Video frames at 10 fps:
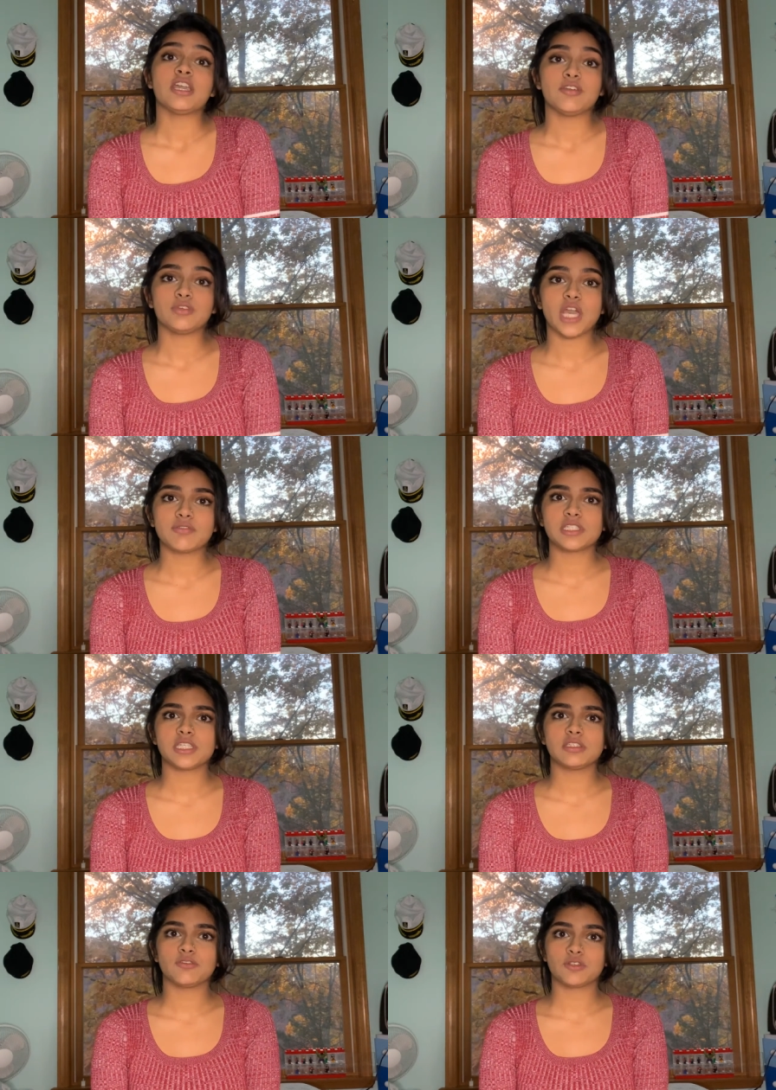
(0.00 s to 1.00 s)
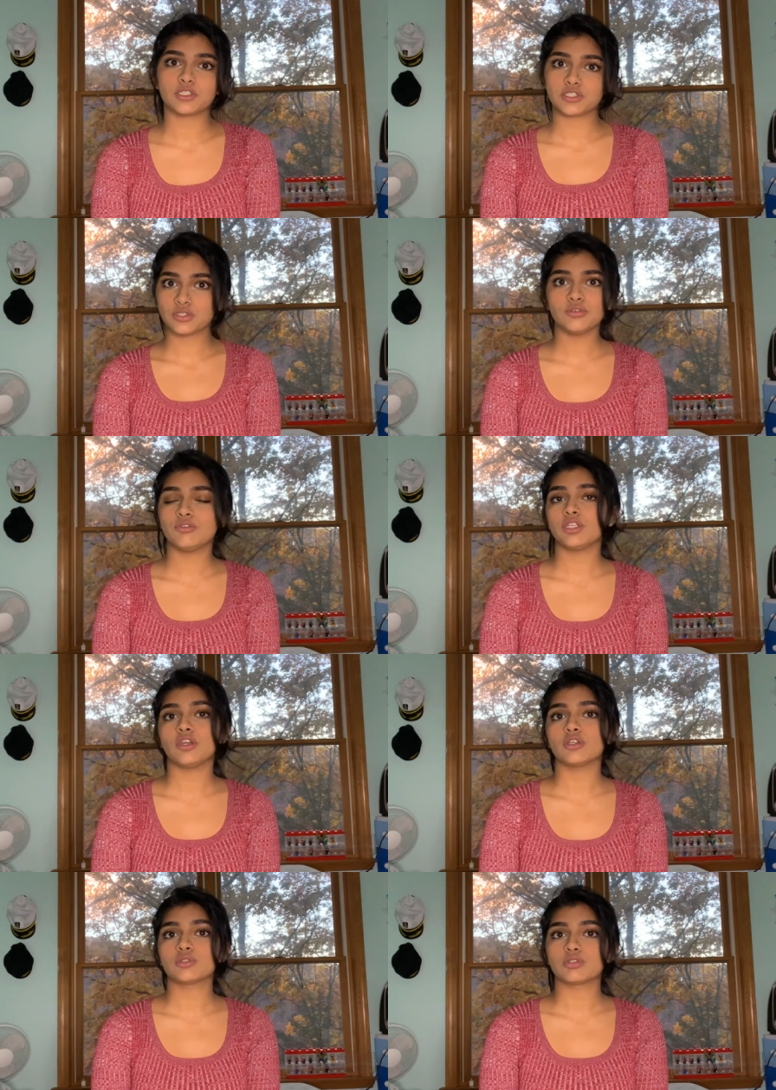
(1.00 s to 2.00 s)
If you haven't seen the first two
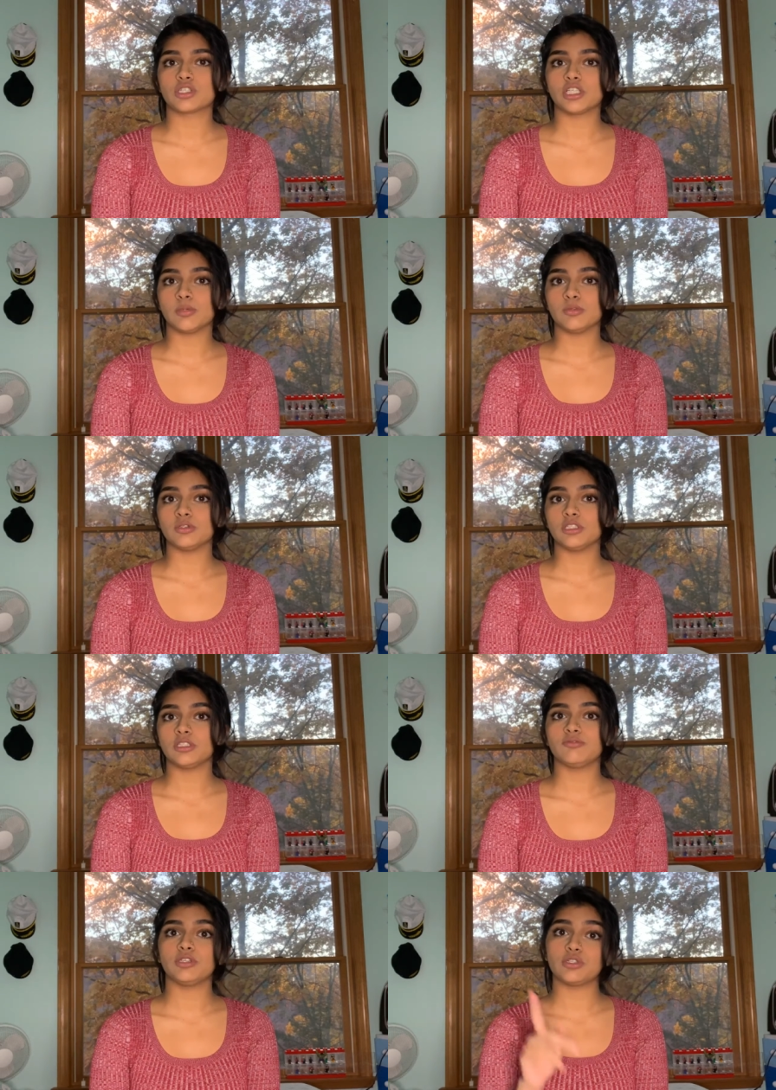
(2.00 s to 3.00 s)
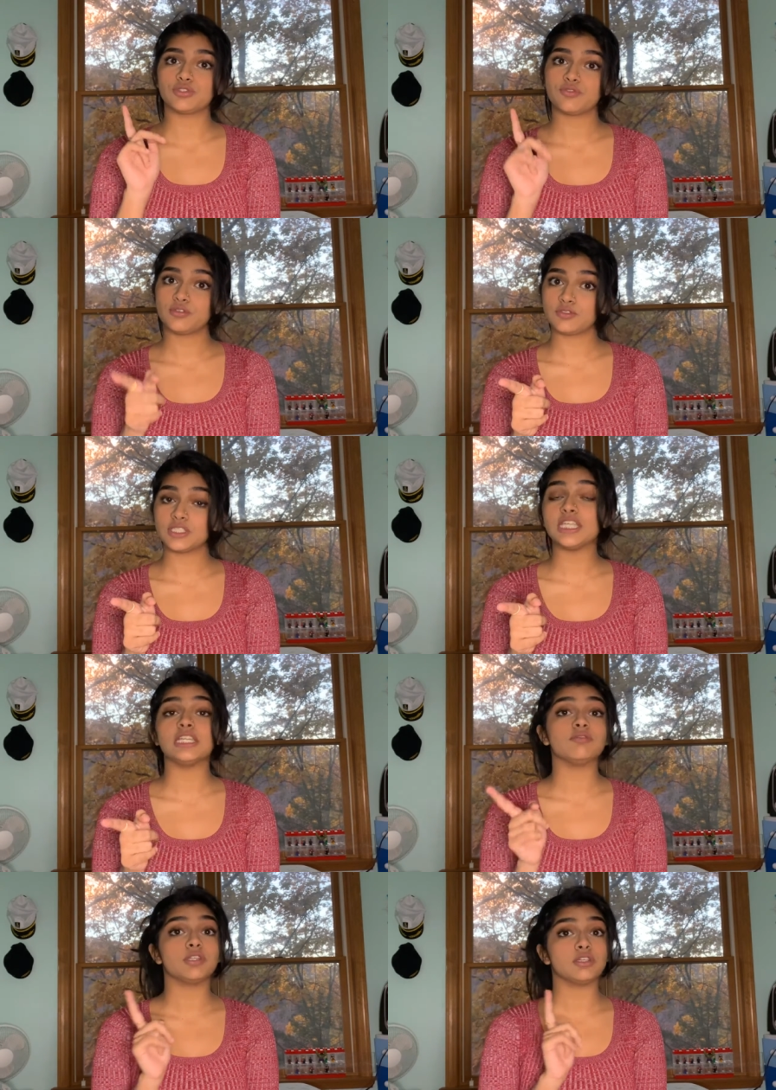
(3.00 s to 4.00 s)
videos, which are labeled videos
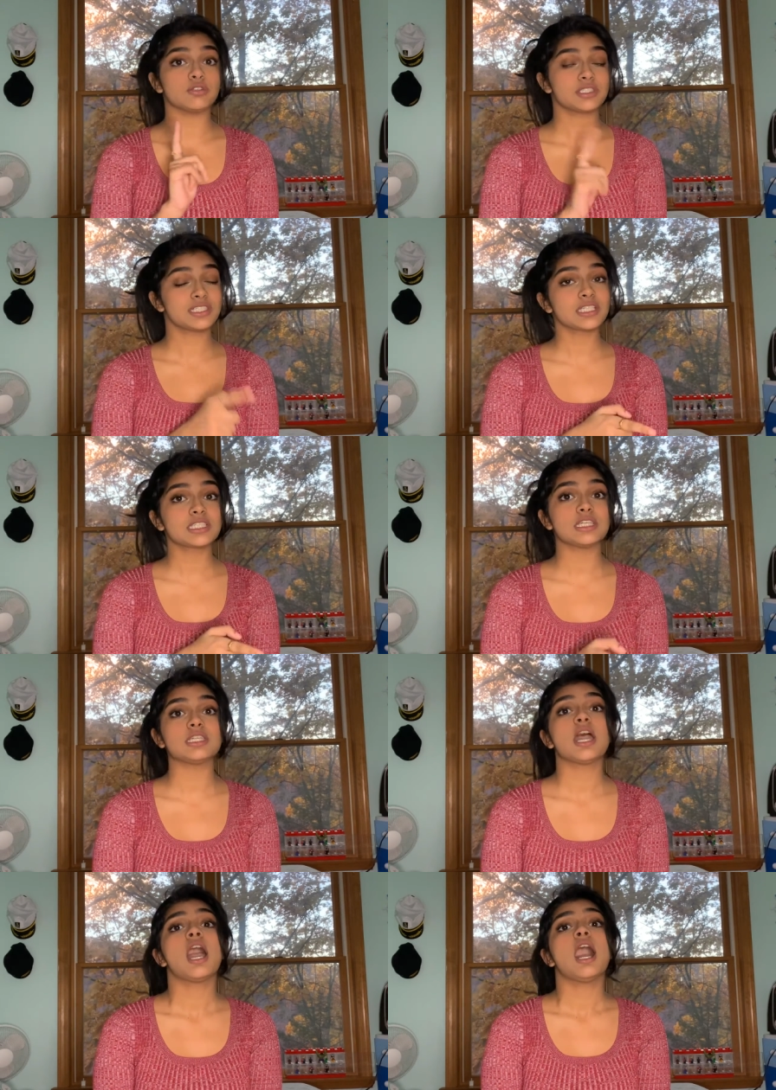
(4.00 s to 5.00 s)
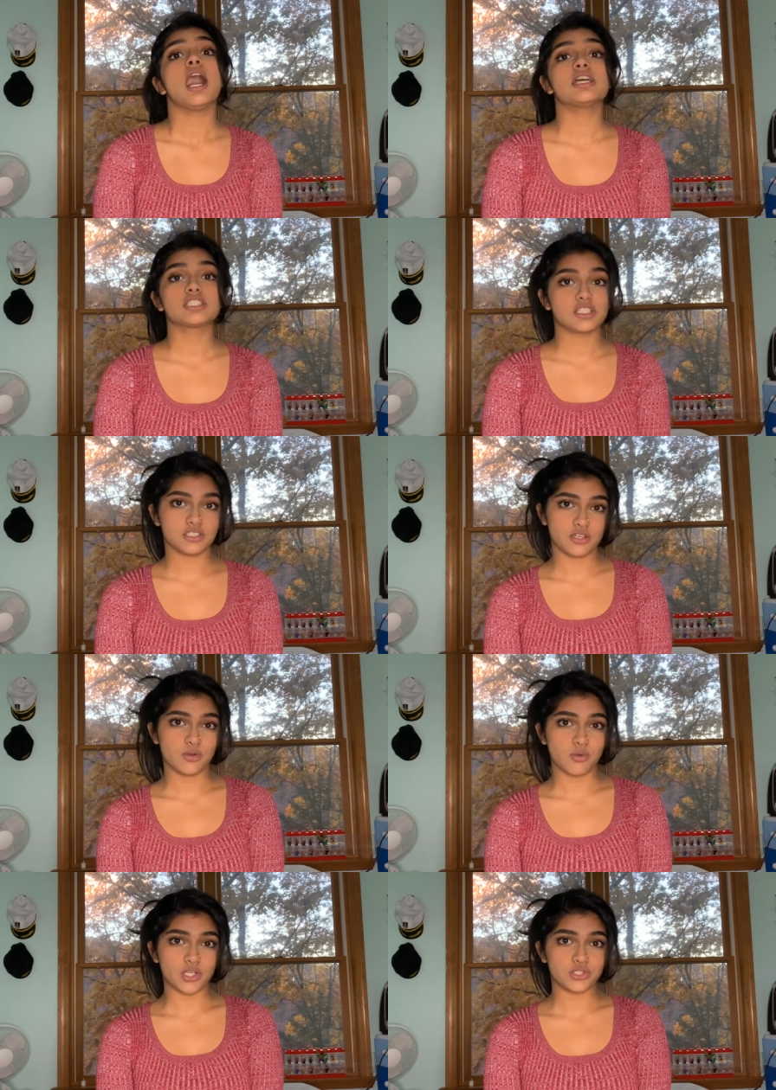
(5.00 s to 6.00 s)
15 and video 16, I suggest you
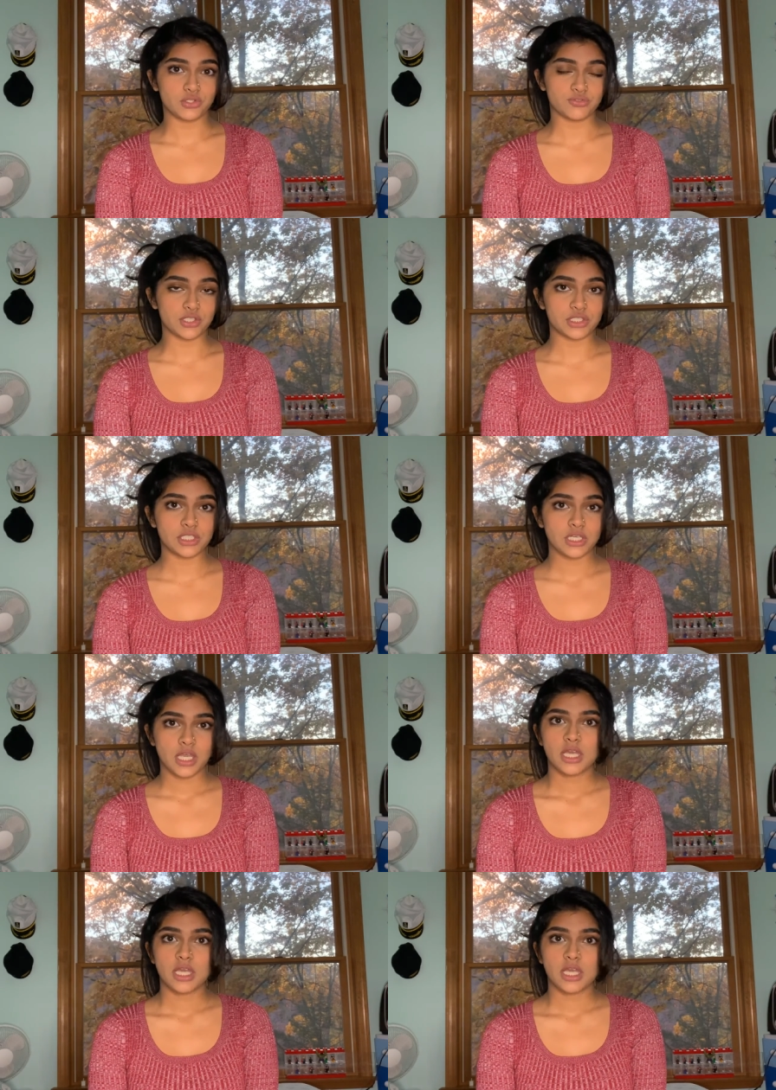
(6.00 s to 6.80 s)
go watch those first.